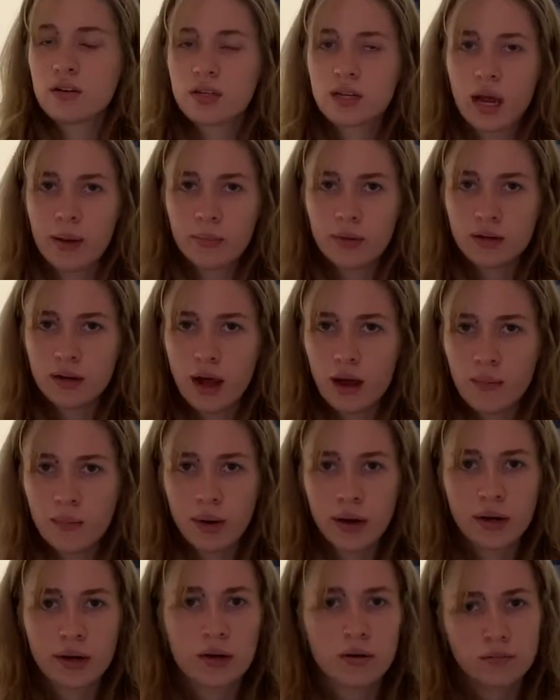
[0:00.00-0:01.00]
type of nut
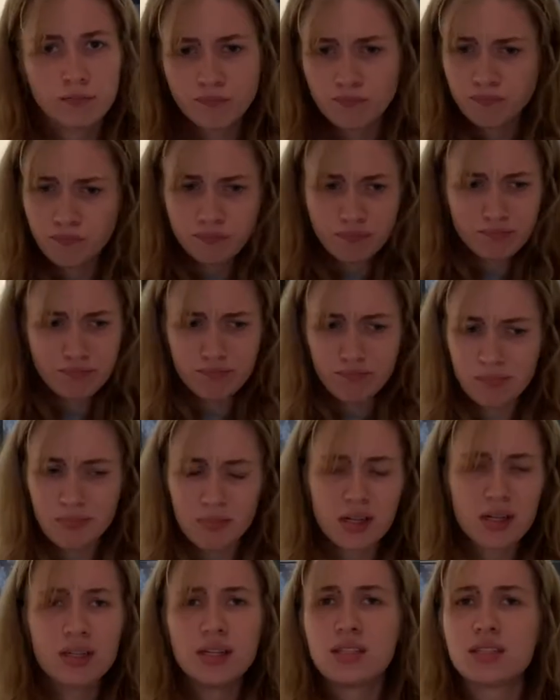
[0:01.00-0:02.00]
butter,
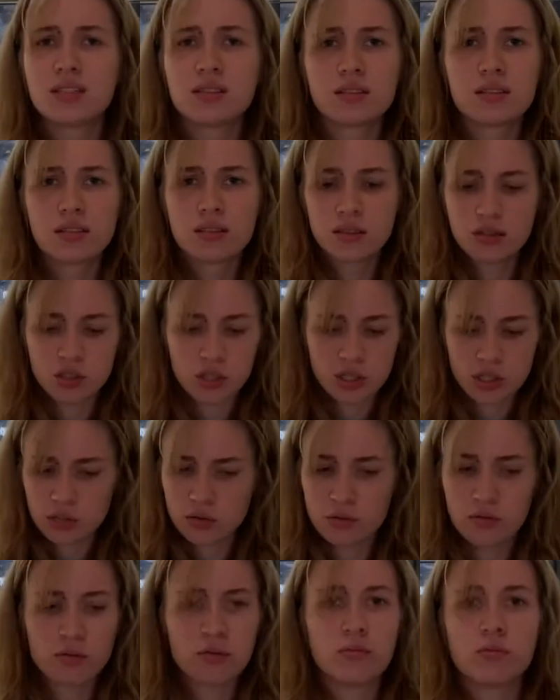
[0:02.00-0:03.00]
it's just
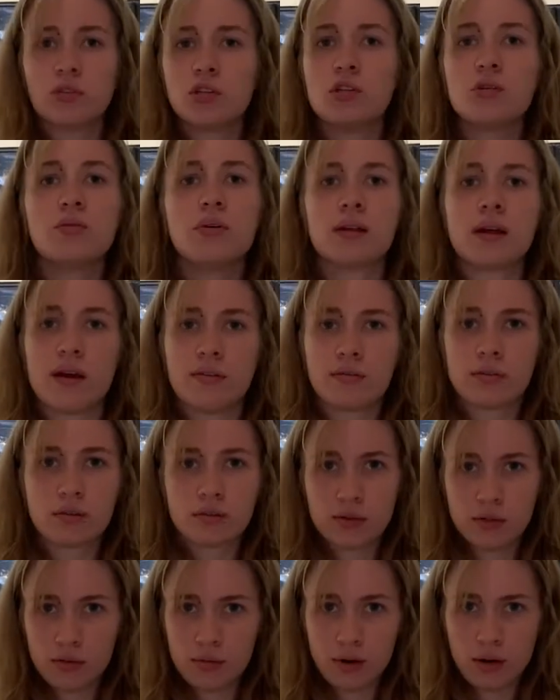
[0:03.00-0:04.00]
do whatever
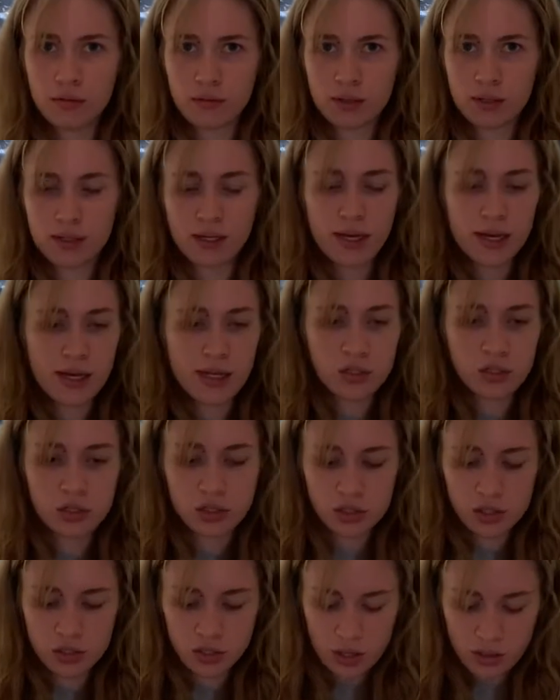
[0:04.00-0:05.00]
you want with it. It's
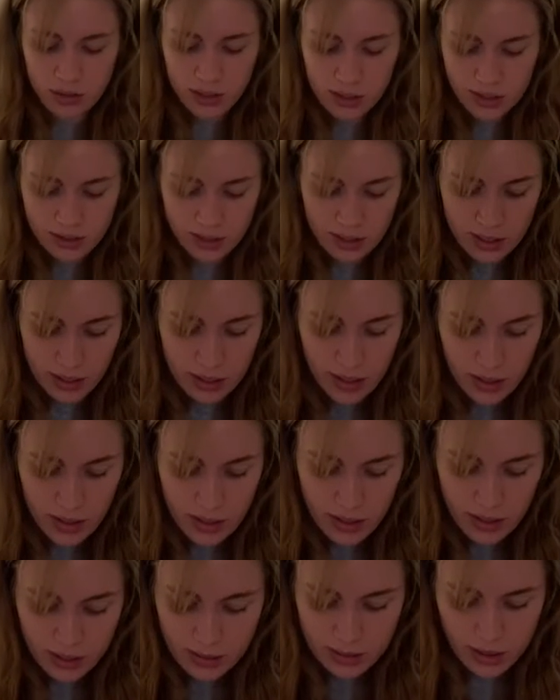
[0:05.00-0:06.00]
just so easy
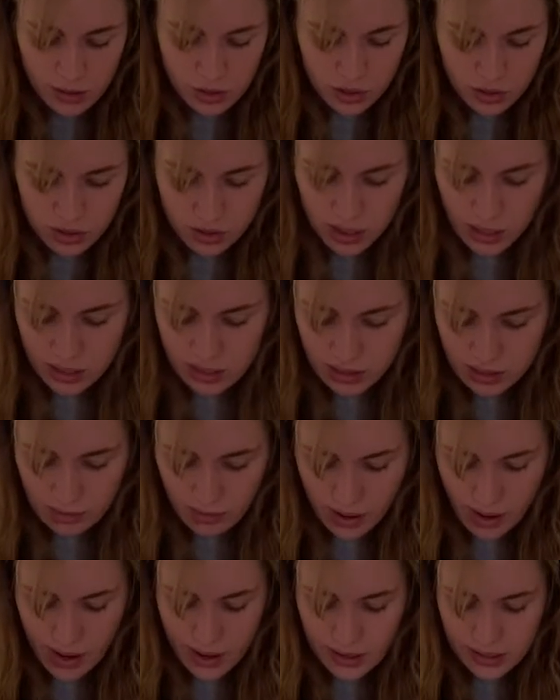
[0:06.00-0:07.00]
to just
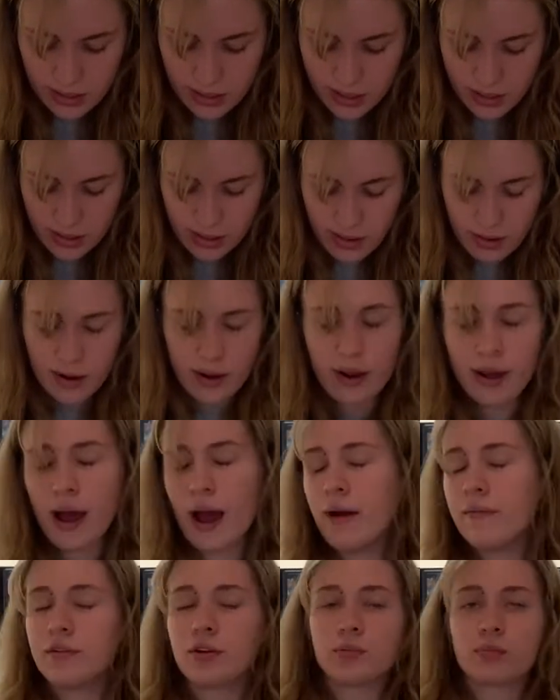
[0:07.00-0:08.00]
customize and
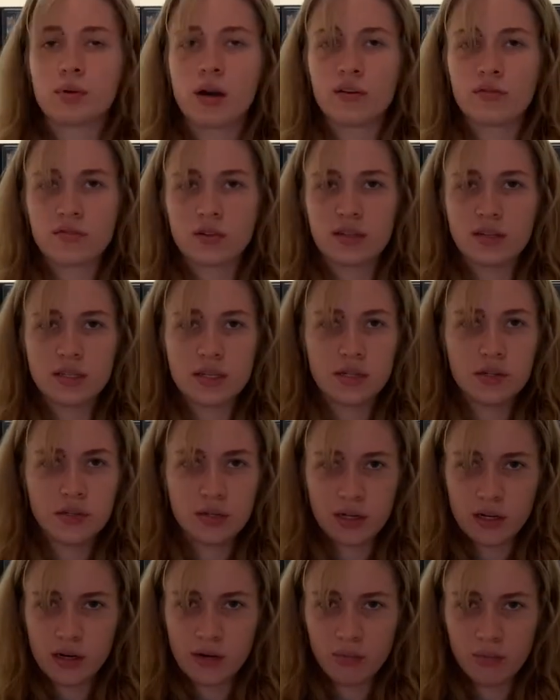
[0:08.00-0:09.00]
have your preference, and you
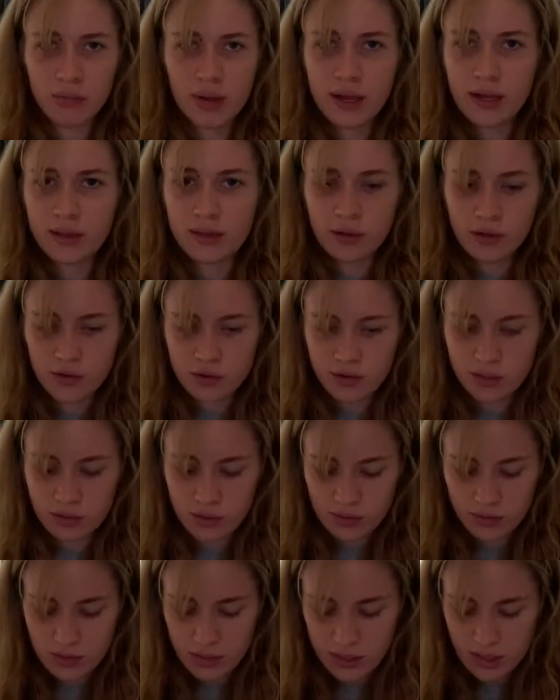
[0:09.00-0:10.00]
can omit those
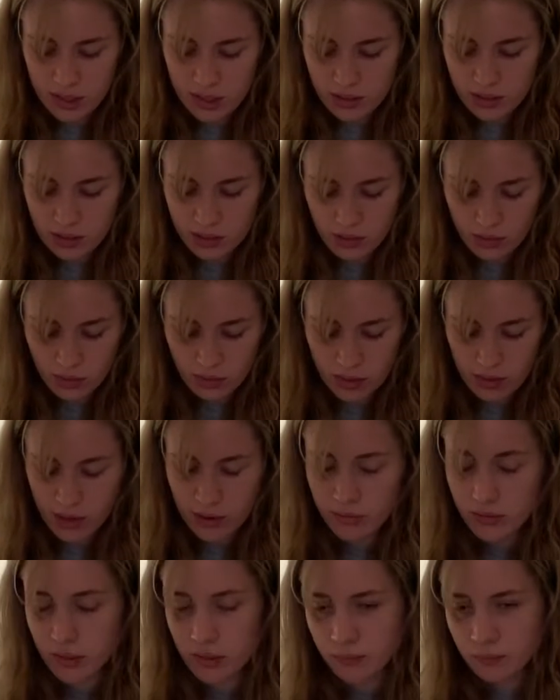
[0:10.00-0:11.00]
ingredients or
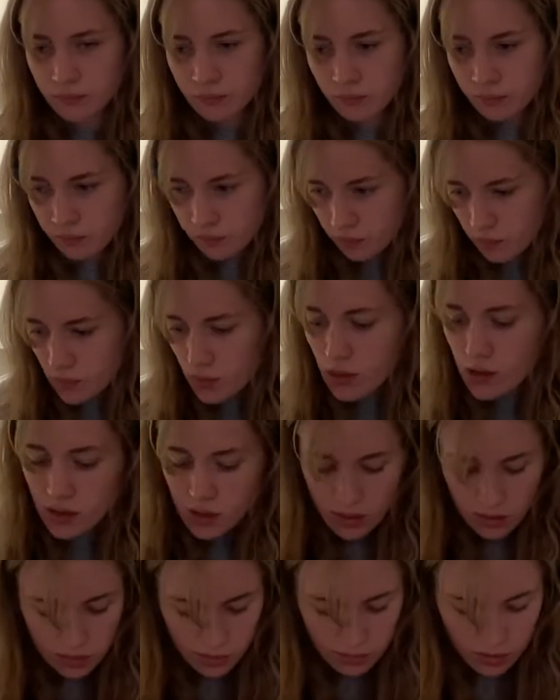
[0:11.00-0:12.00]
whatever.
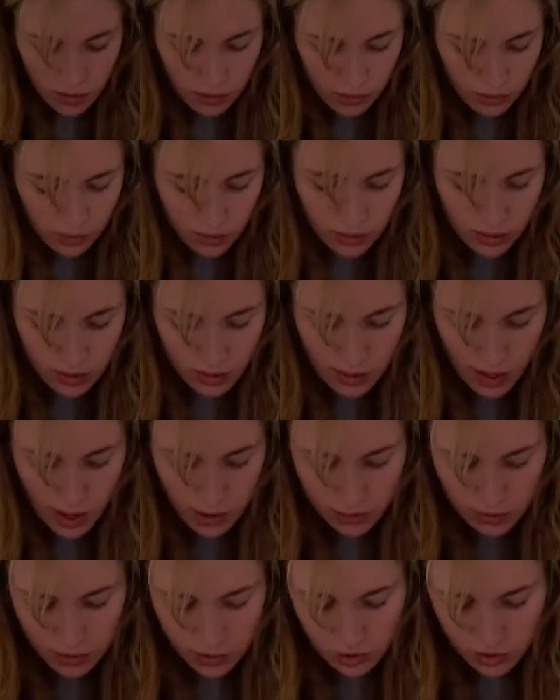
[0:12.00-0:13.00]
So
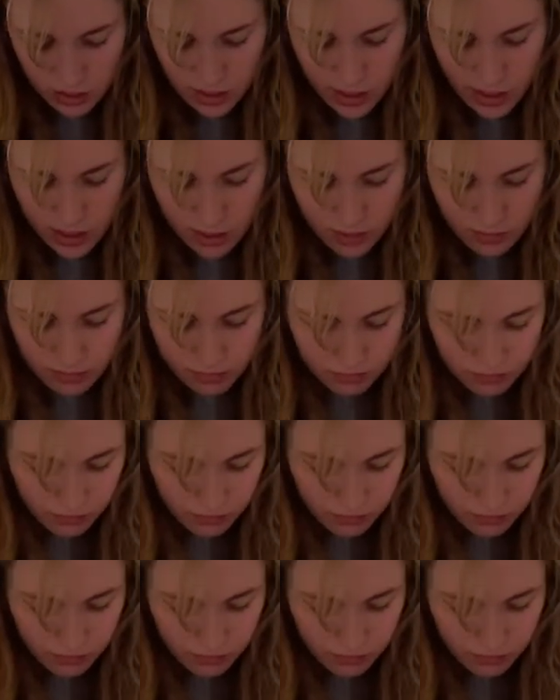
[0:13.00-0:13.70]
now you just take them